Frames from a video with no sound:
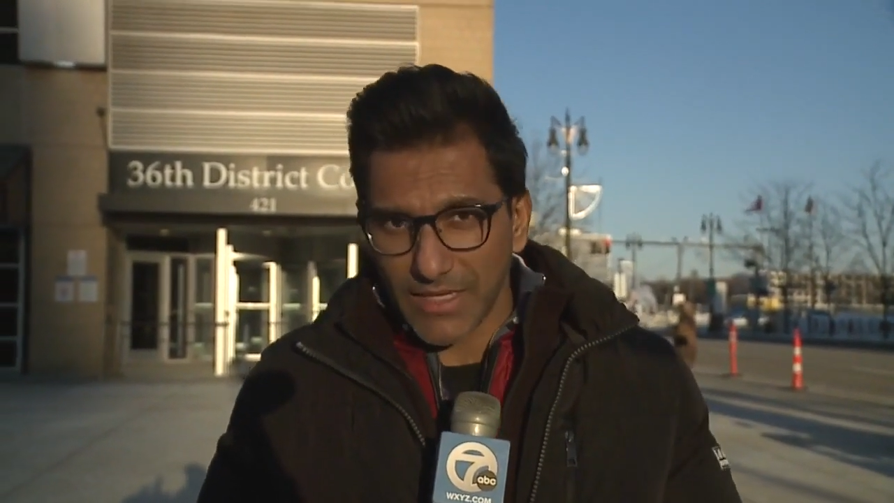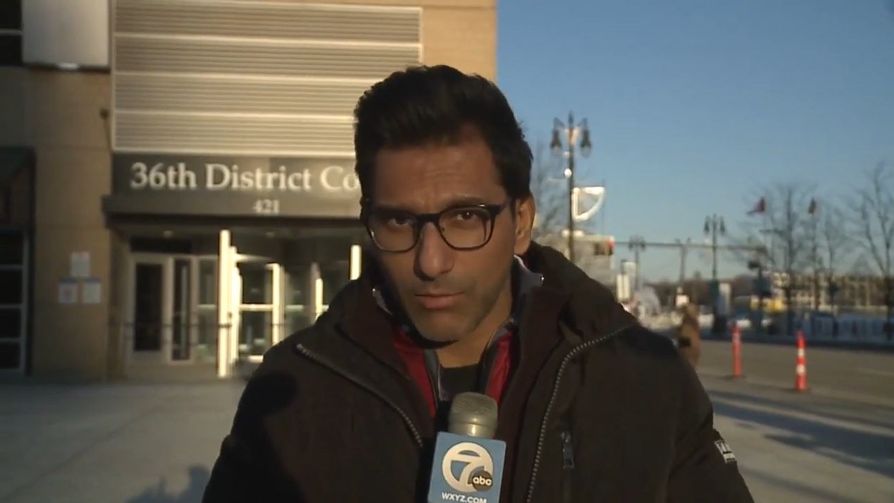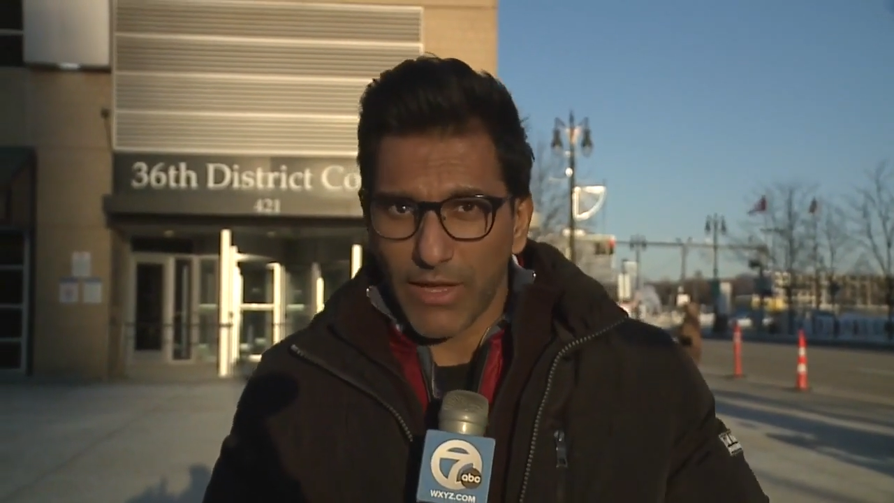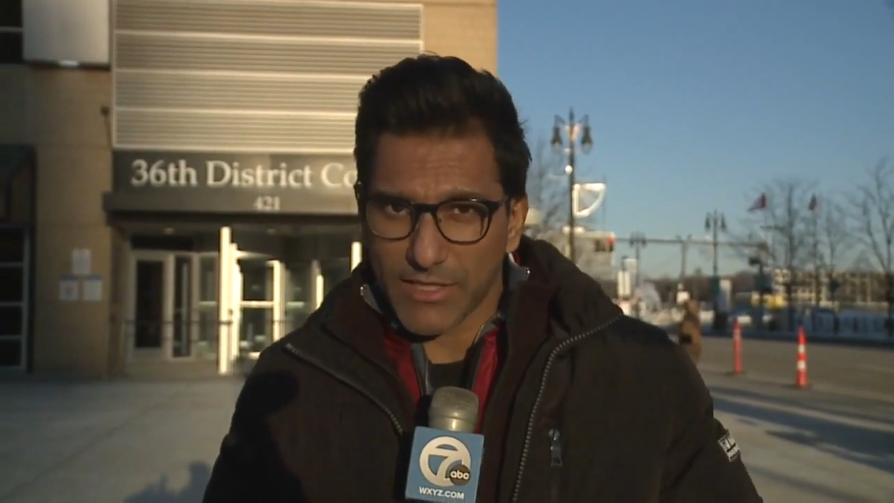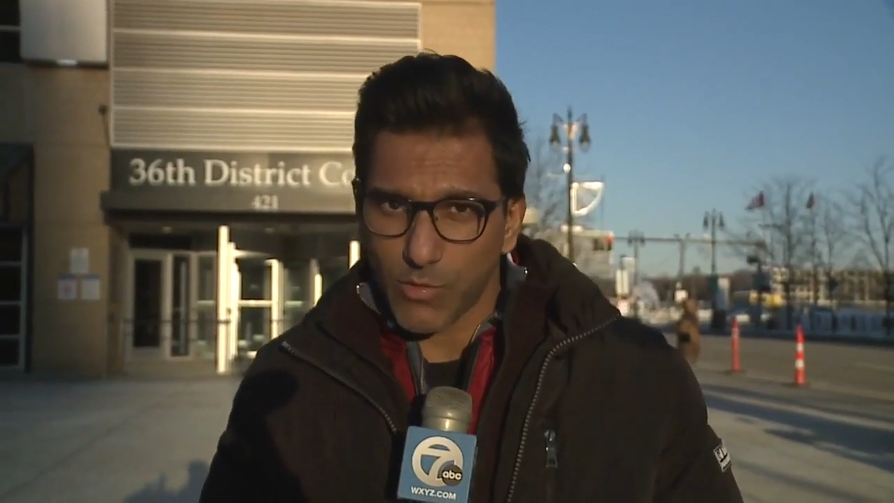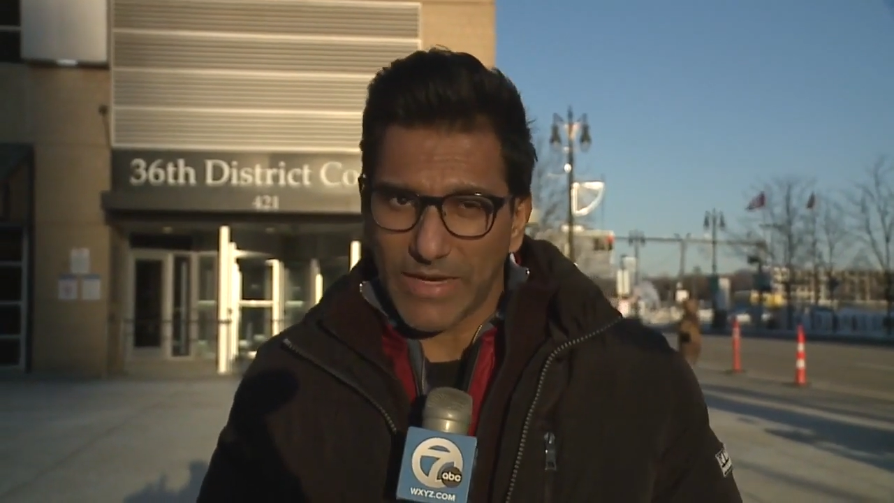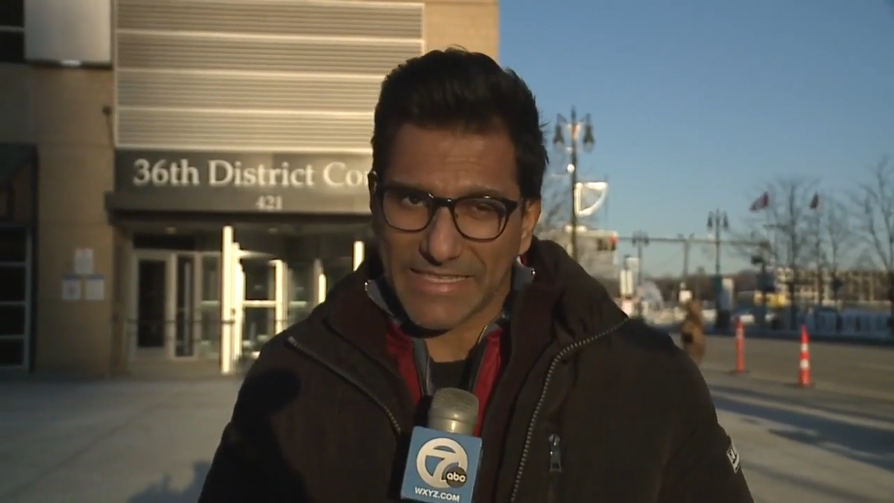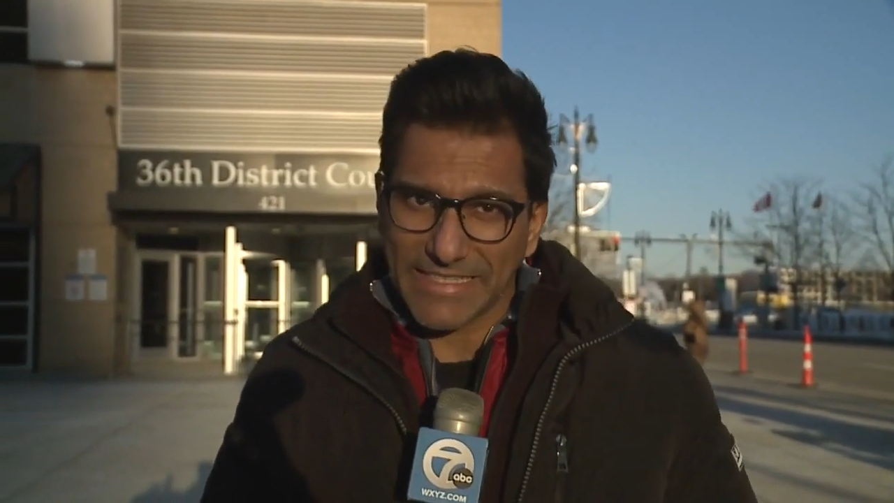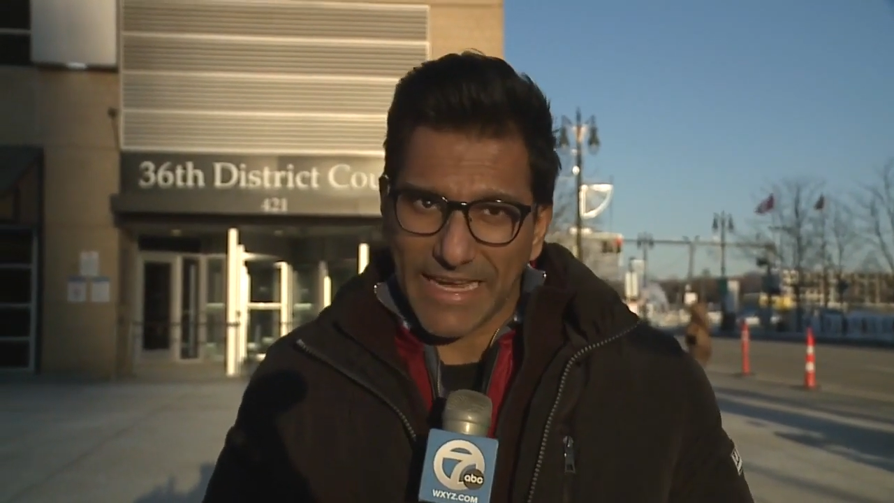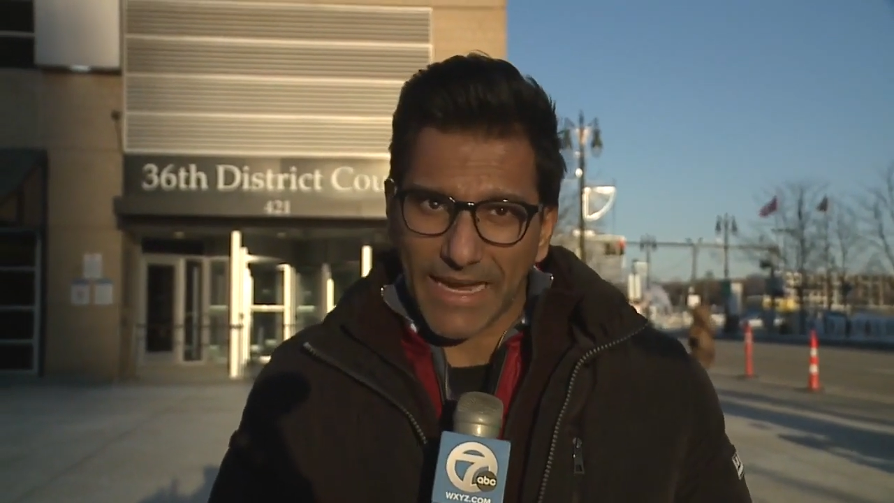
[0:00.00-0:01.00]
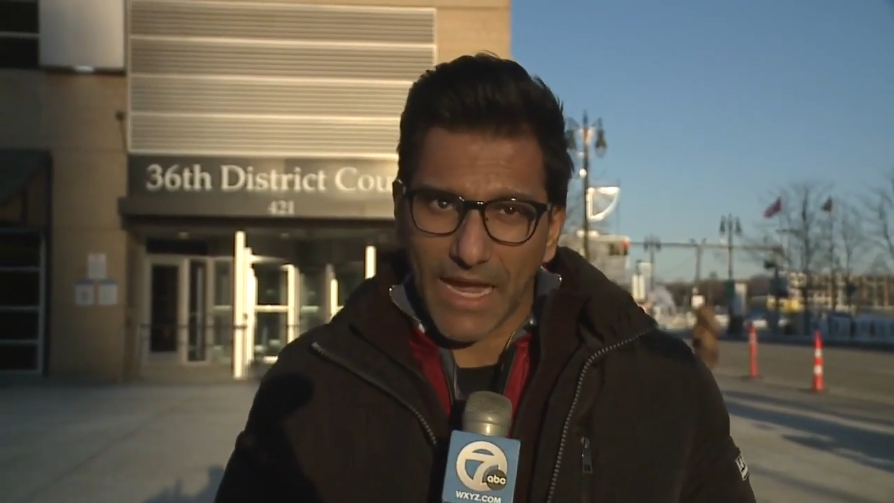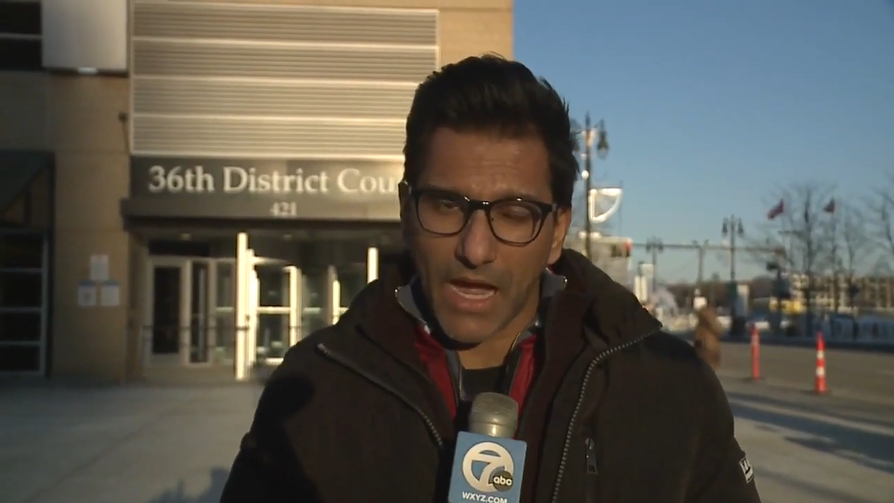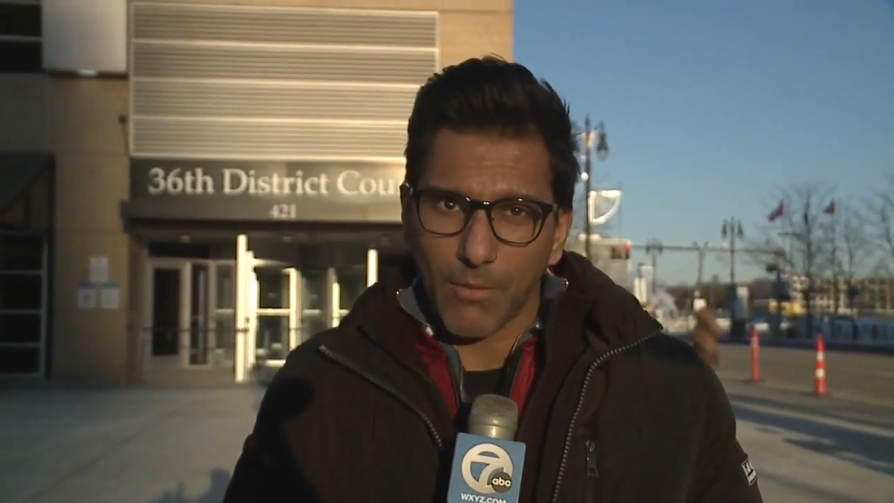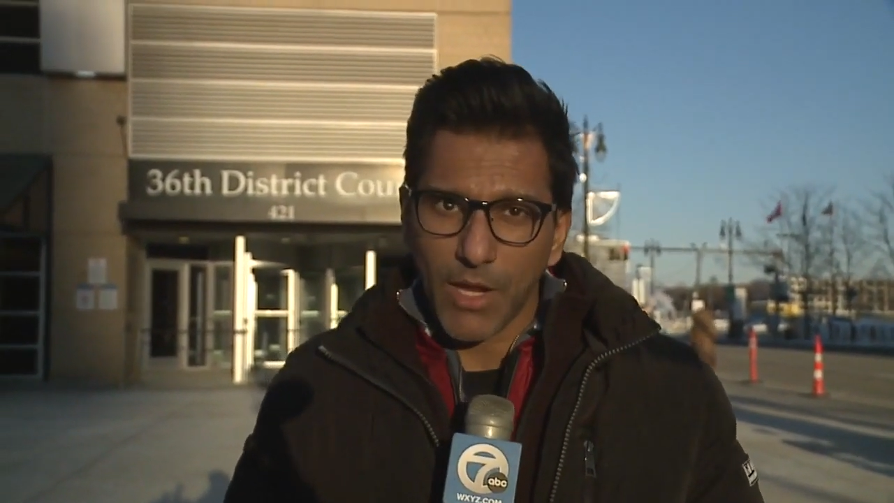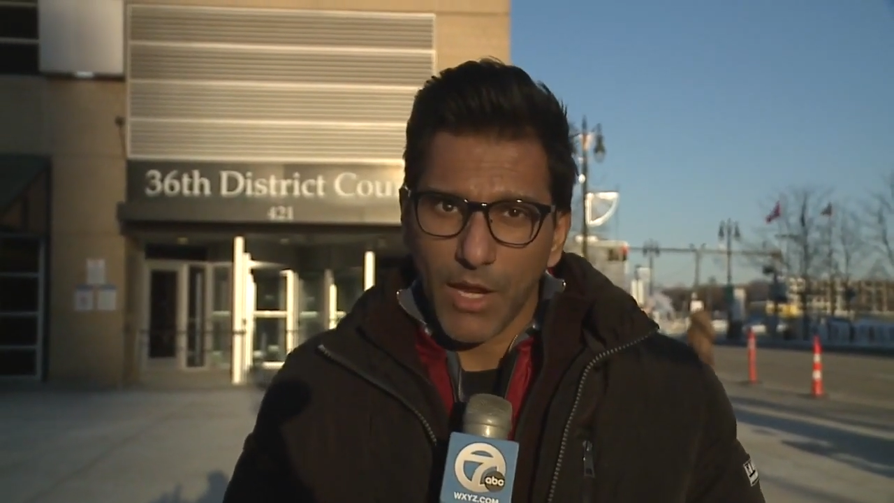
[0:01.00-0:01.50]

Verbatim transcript: WXYZ.com.